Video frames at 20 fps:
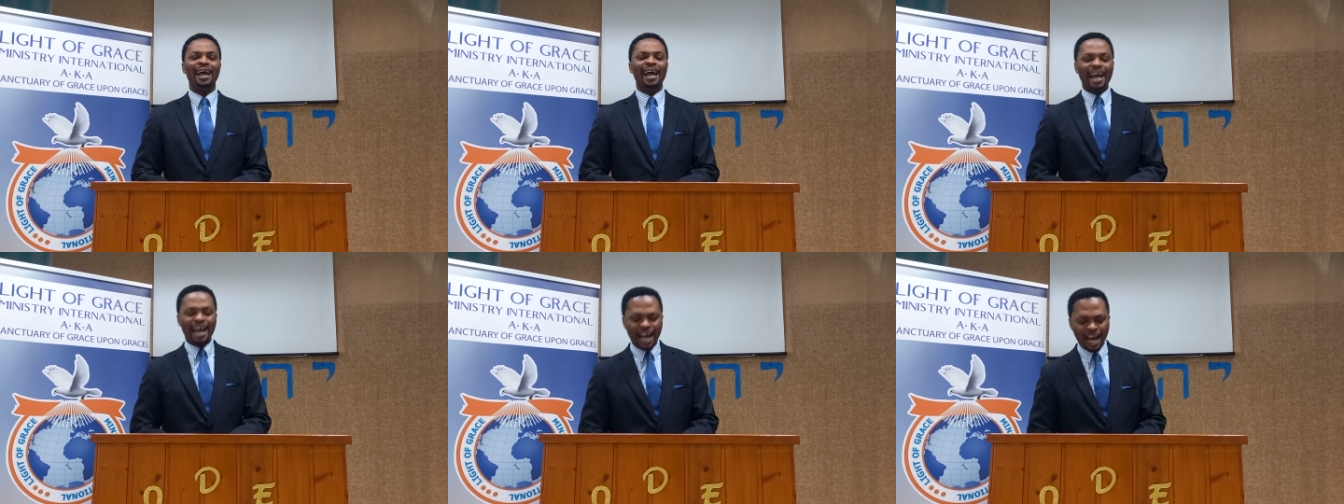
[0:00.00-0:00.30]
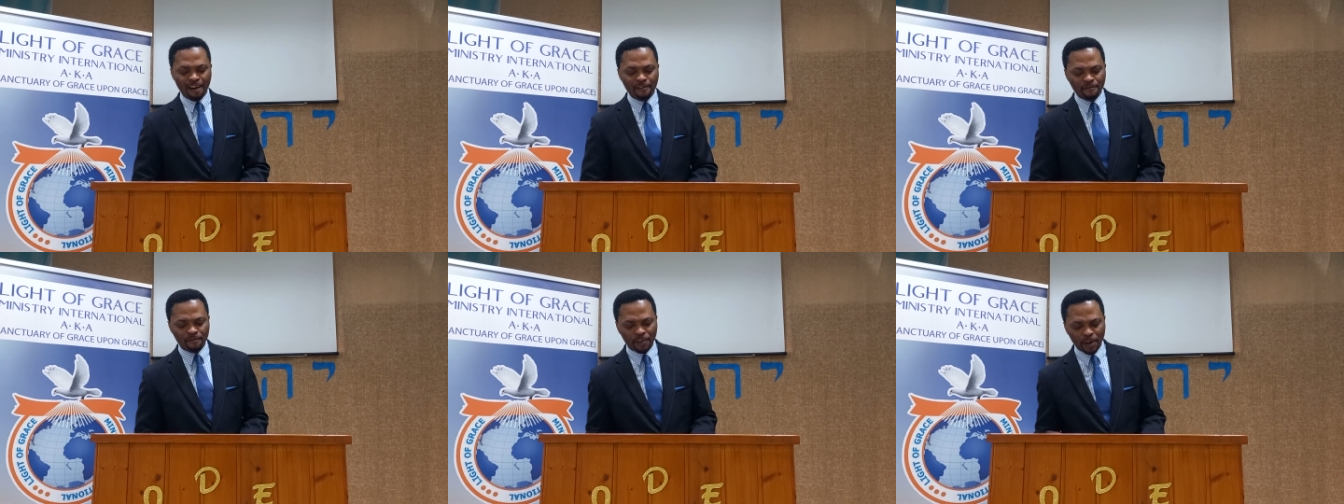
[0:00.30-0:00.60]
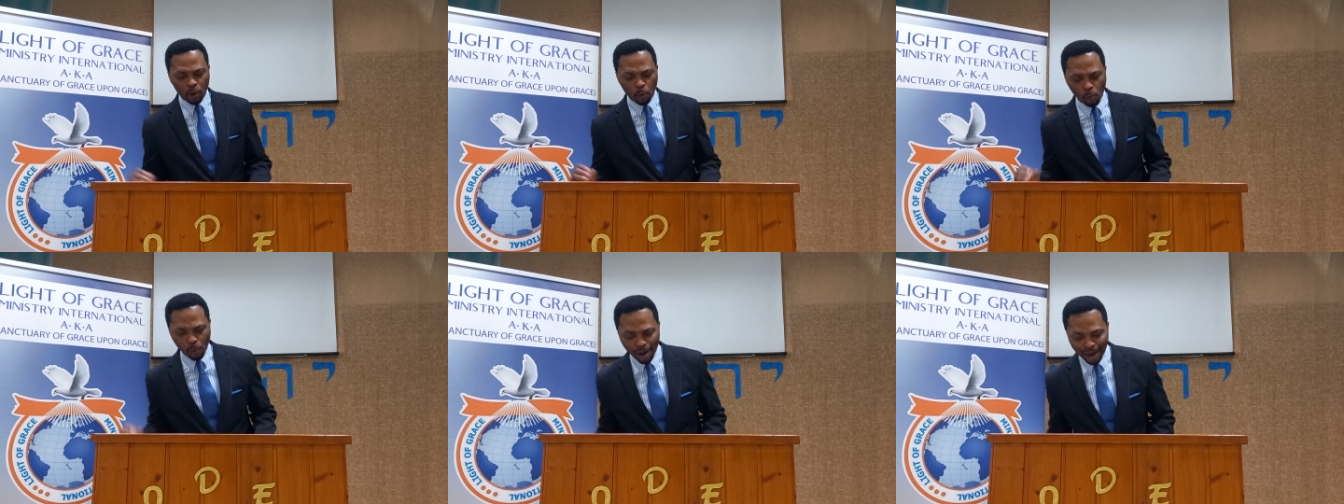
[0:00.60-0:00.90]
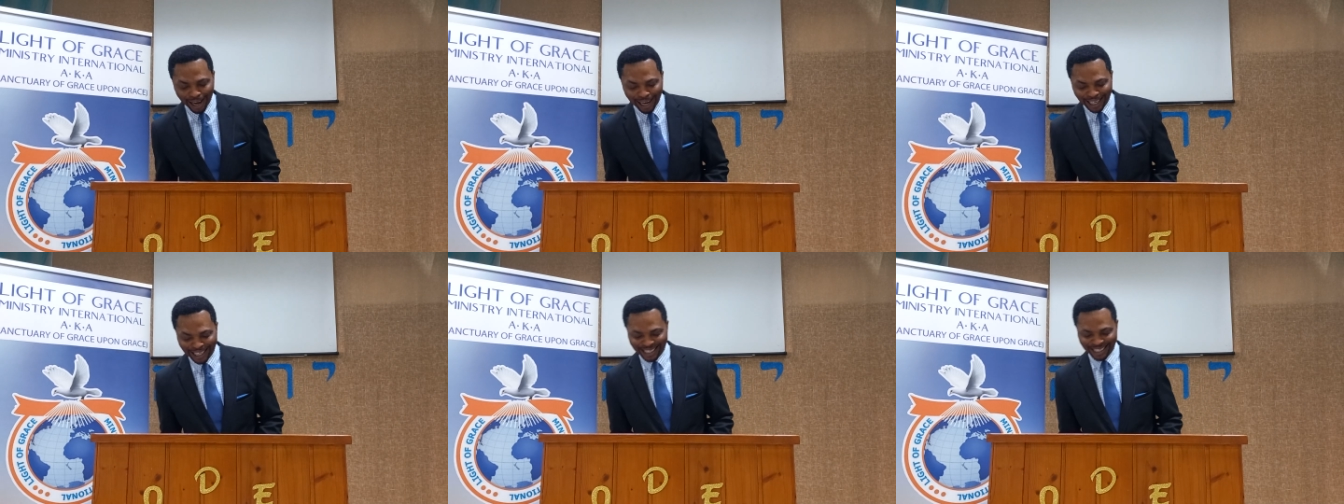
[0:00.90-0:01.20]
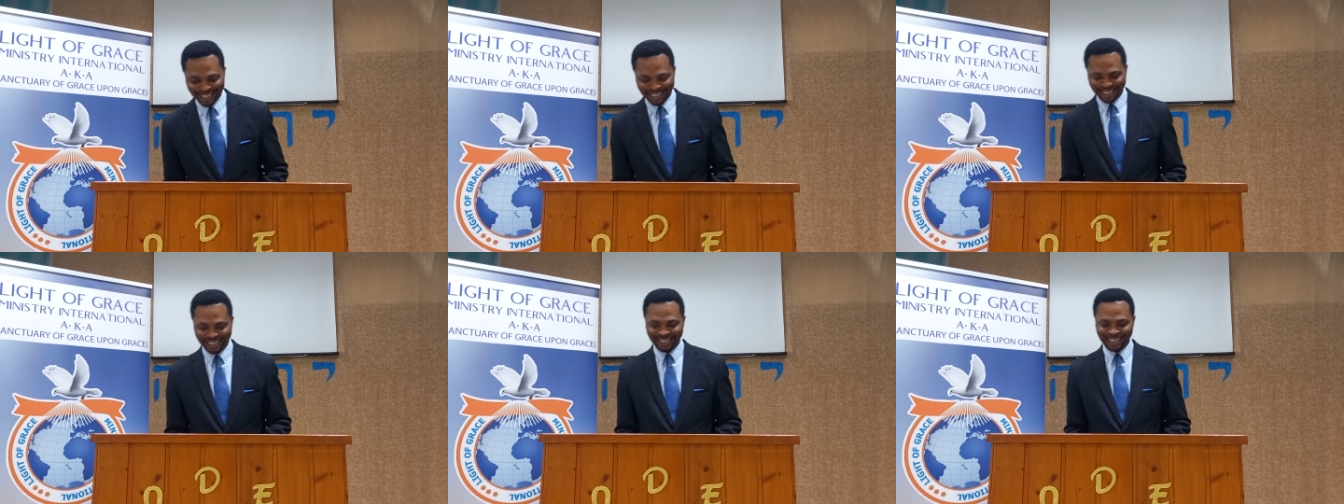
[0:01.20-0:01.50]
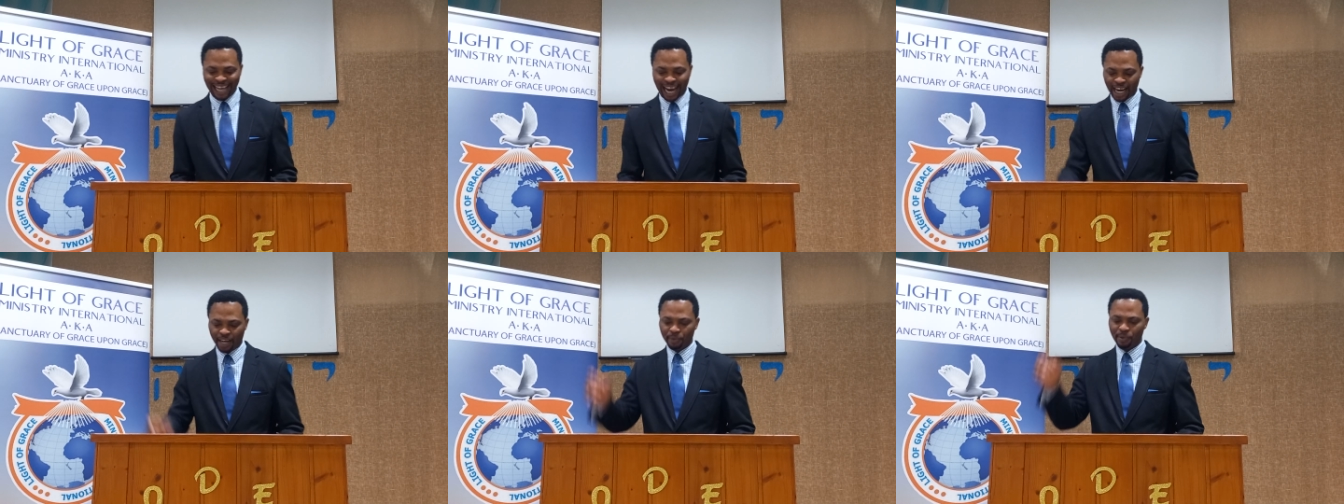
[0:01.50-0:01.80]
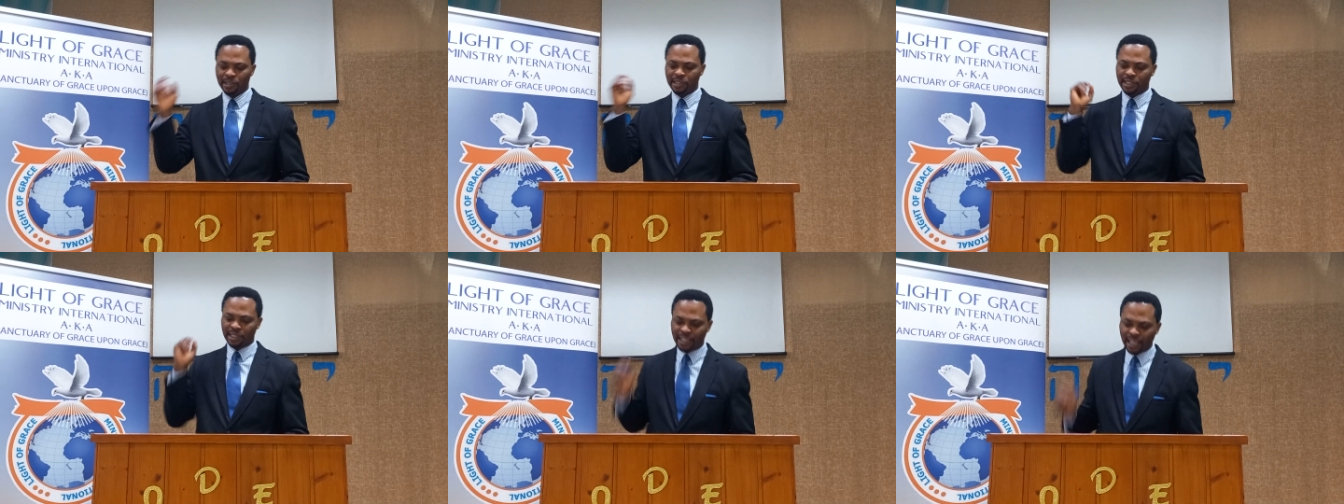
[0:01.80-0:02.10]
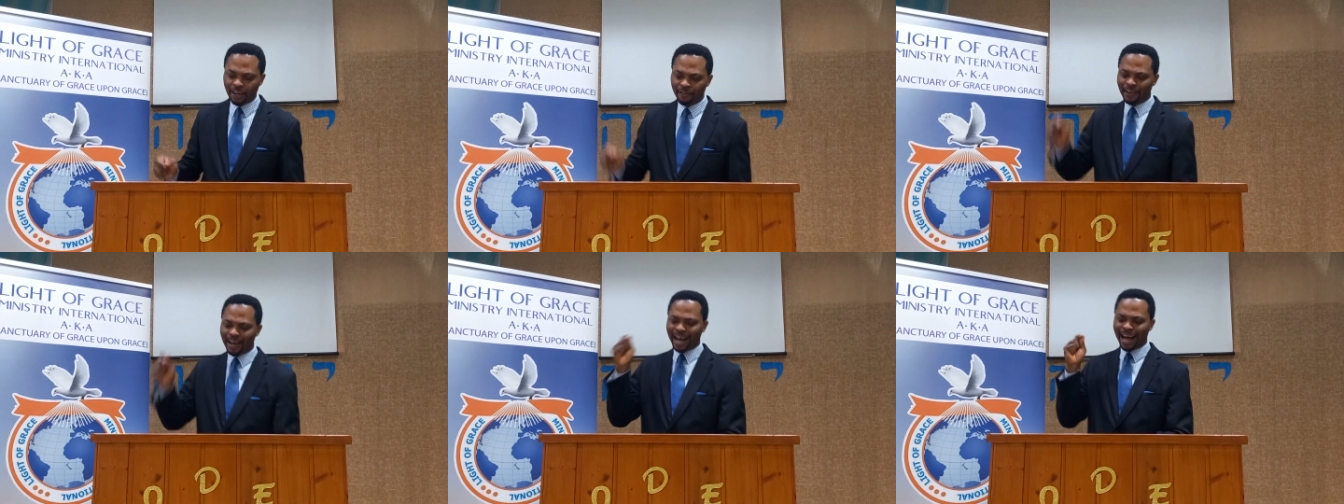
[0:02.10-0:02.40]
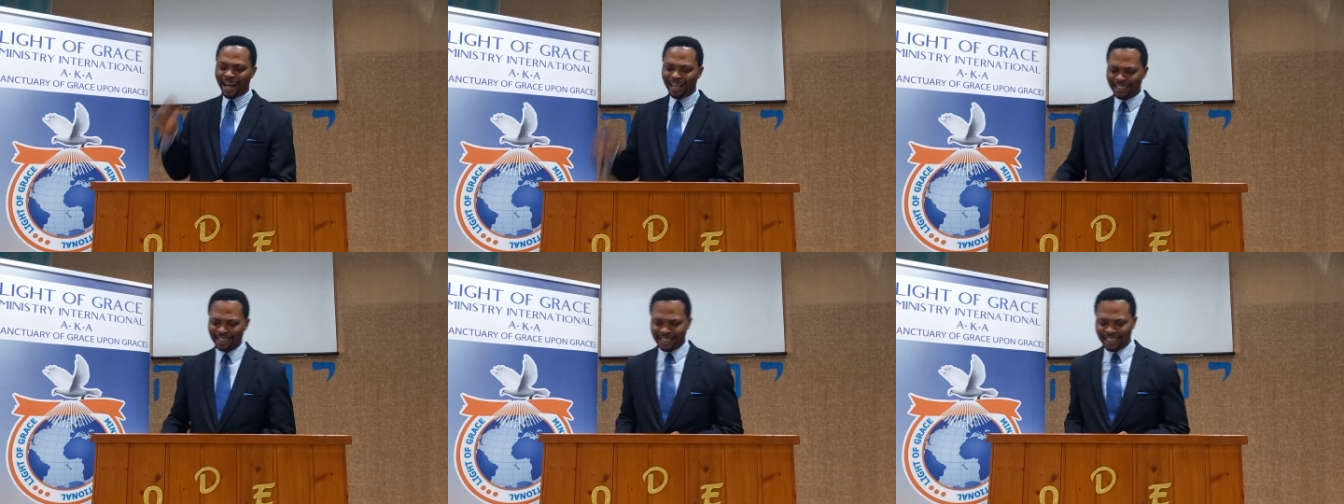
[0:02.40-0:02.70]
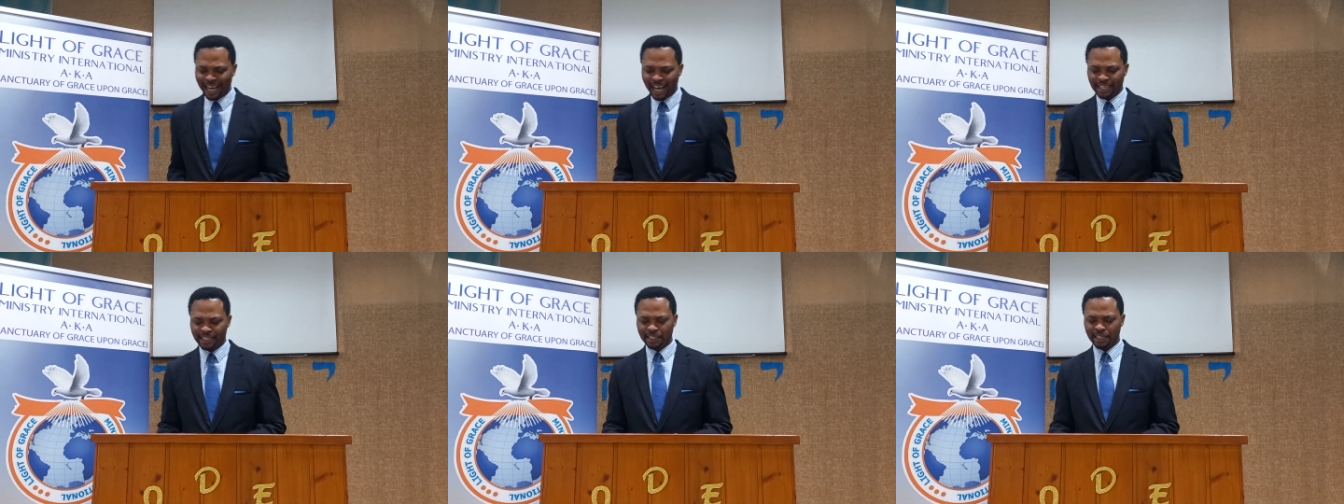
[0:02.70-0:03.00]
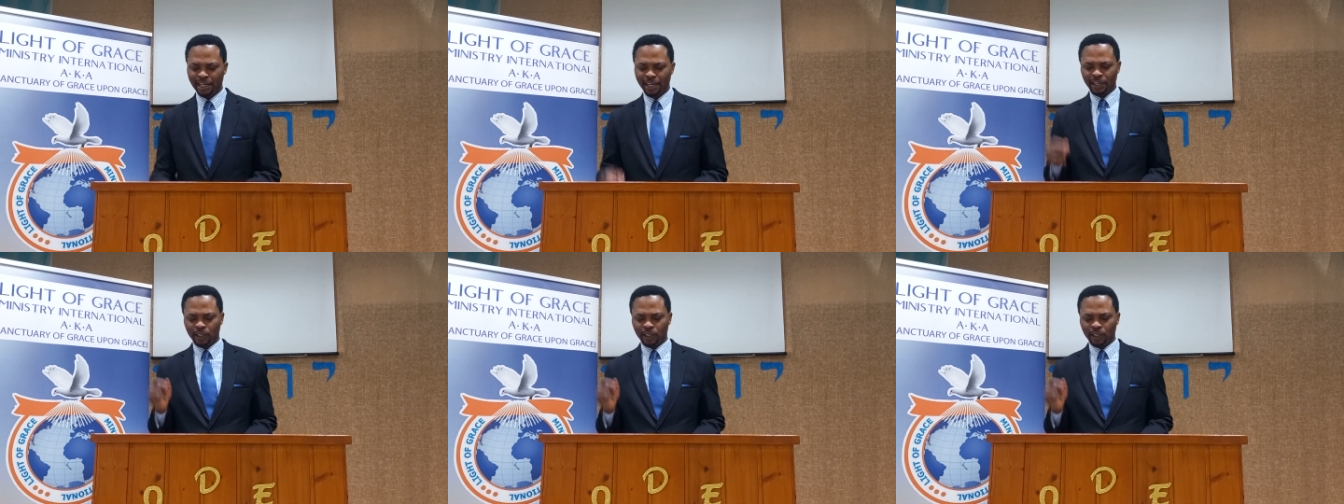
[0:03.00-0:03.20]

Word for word: everyone that received answers